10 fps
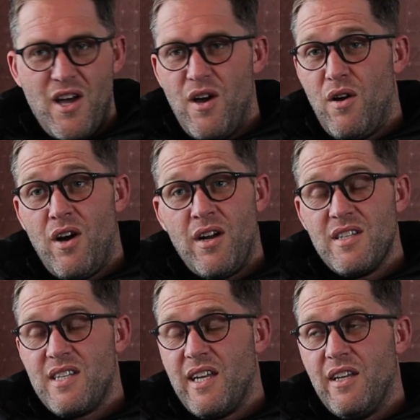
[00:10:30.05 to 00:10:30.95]
No,
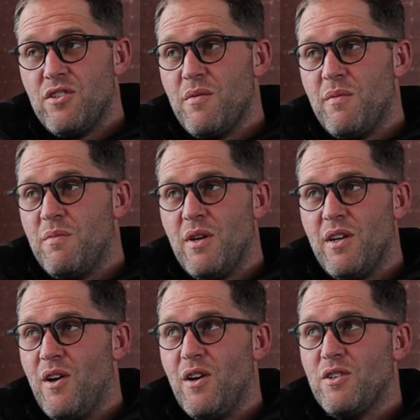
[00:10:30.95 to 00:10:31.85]
honestly, to
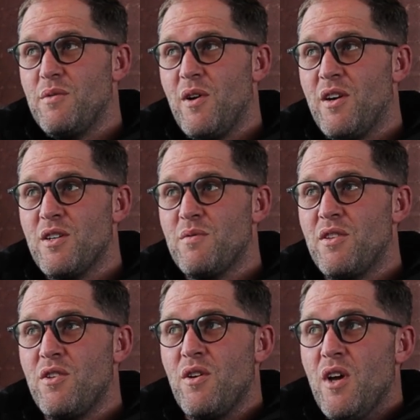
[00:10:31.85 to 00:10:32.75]
be honest
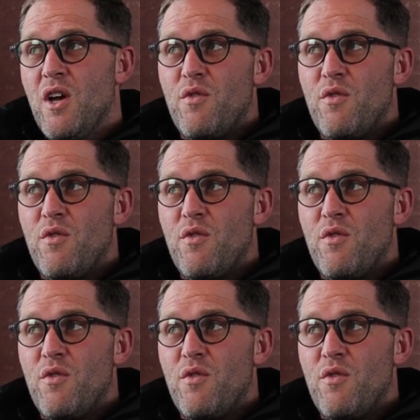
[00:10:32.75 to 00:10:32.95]
with you,